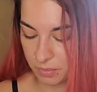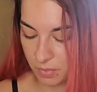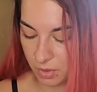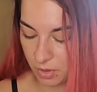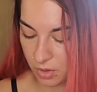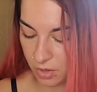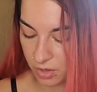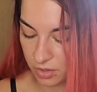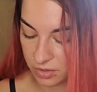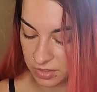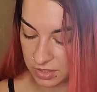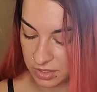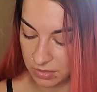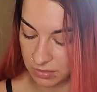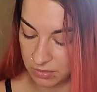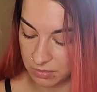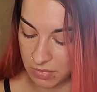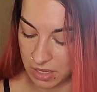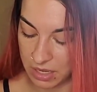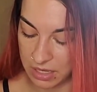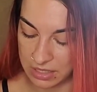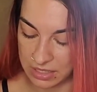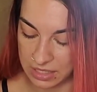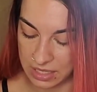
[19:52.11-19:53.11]
or
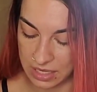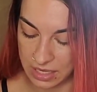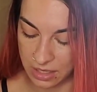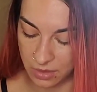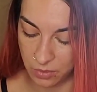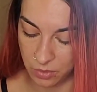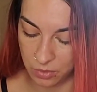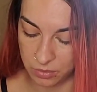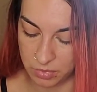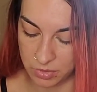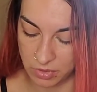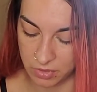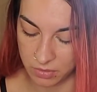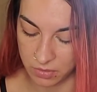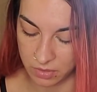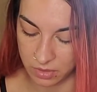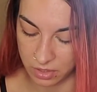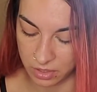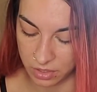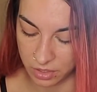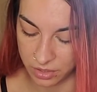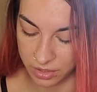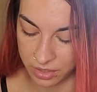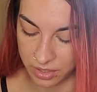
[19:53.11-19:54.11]
meditating would be a
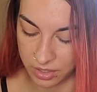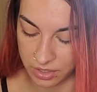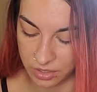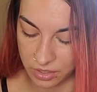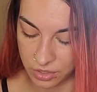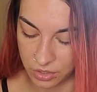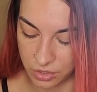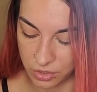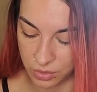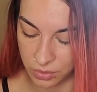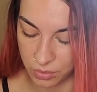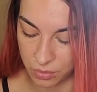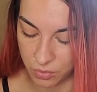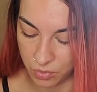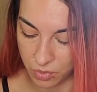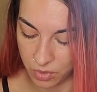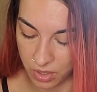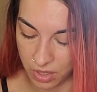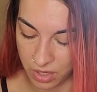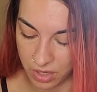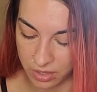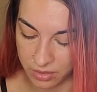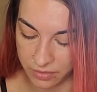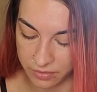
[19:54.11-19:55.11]
really good thing to do
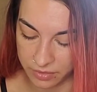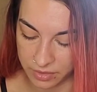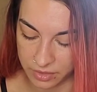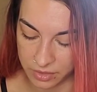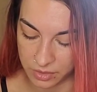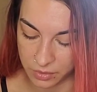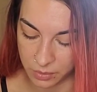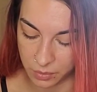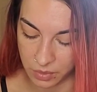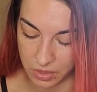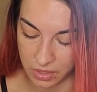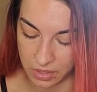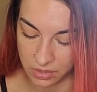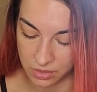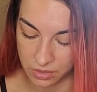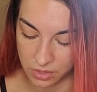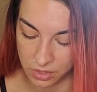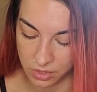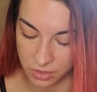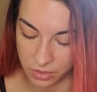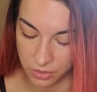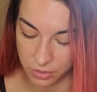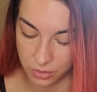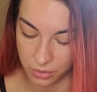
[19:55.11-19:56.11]
more of this week
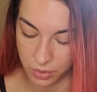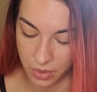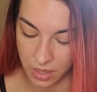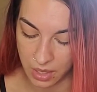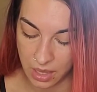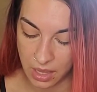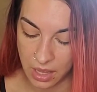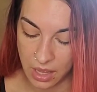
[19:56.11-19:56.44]
too,